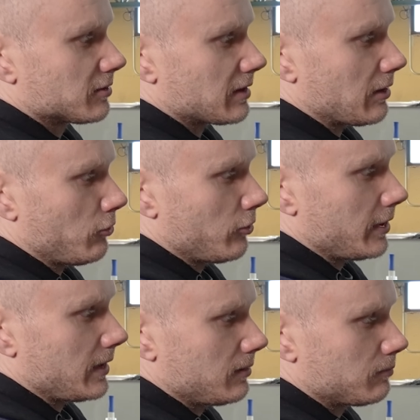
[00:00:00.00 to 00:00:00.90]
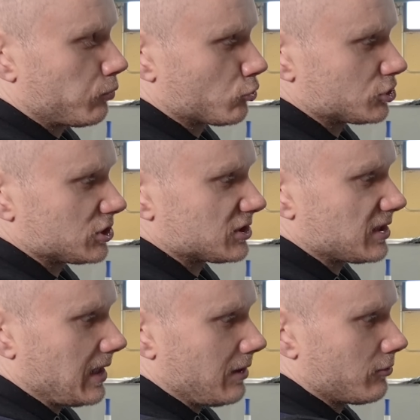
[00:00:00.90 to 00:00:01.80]
the oil pushes
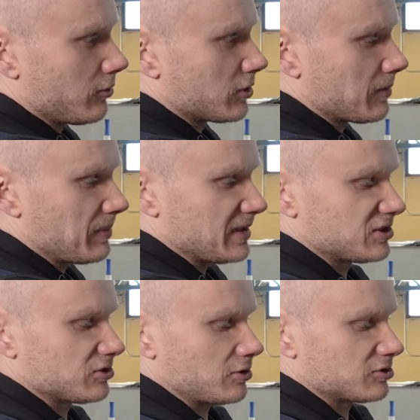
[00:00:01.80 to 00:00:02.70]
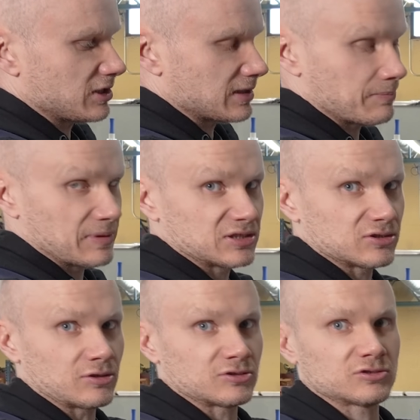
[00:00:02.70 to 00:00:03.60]
down on the pistons, and the
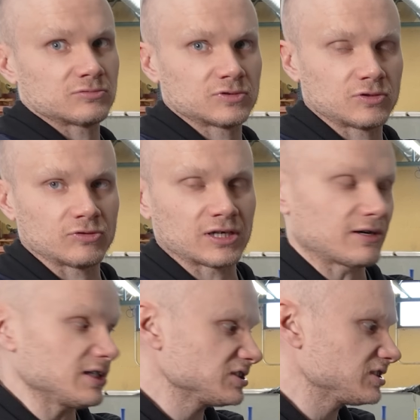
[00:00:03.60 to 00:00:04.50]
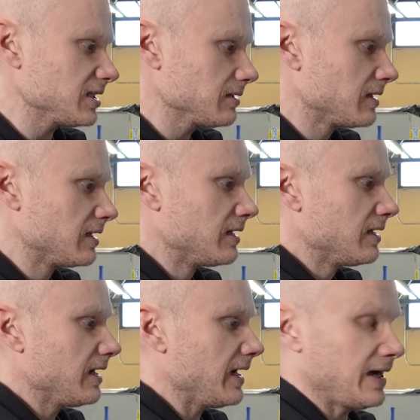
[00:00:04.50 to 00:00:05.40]
pistons do the crushing.
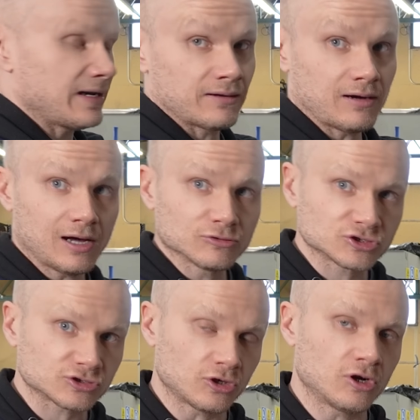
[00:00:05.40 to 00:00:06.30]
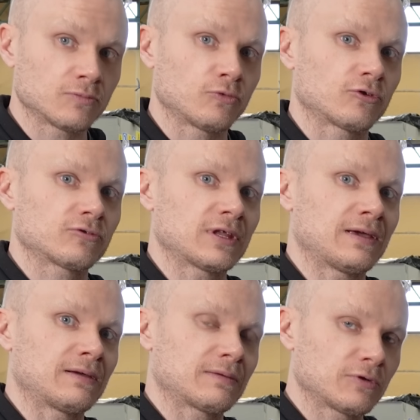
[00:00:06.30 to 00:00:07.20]
And how strong would
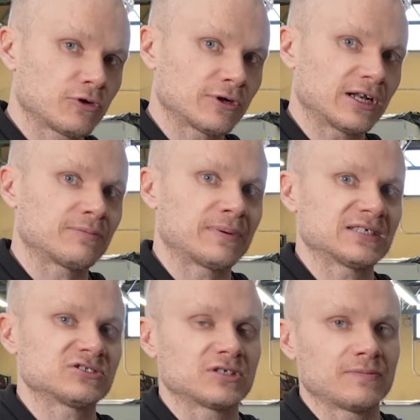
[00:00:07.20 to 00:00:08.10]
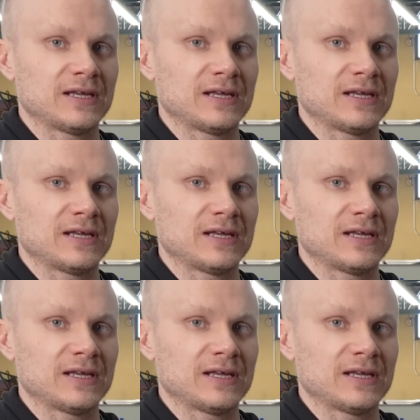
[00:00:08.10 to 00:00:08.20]
the hydraulic press on the